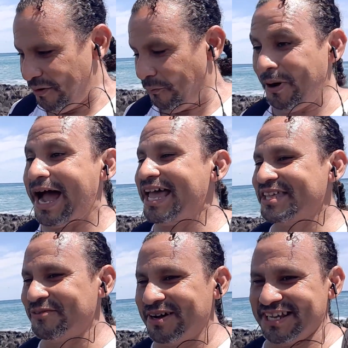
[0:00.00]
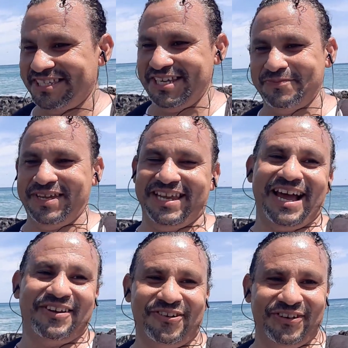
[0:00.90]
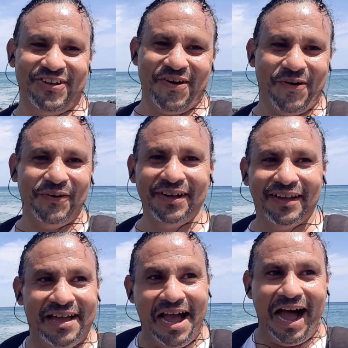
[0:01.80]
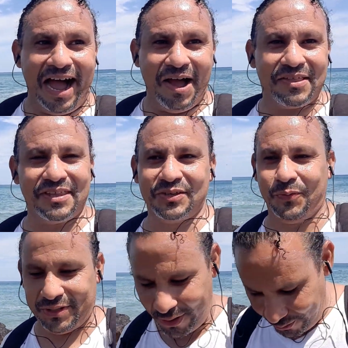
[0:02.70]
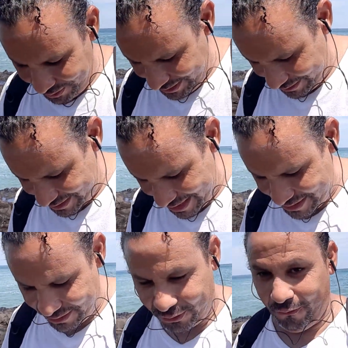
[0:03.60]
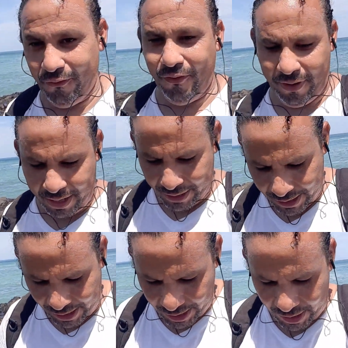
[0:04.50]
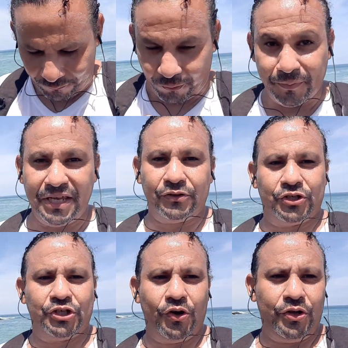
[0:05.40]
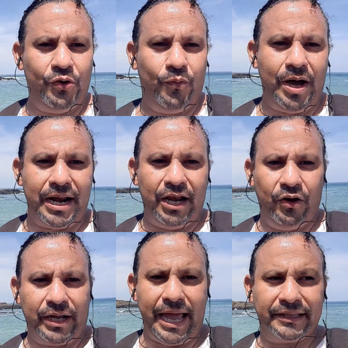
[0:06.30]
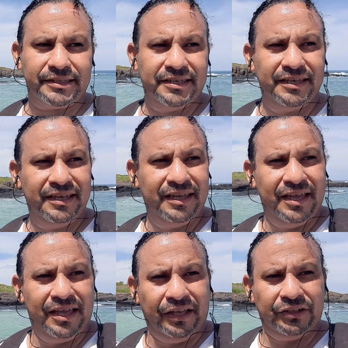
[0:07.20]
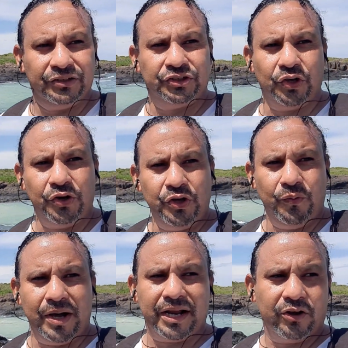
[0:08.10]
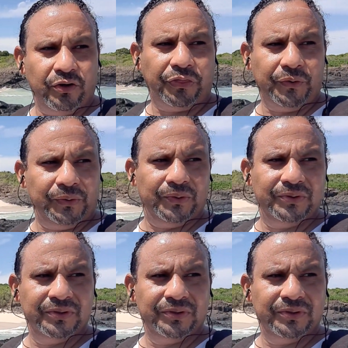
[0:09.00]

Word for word: Why they want to see me, I don't know. This was only intended to, for me to show you what I look at, show you what I go through.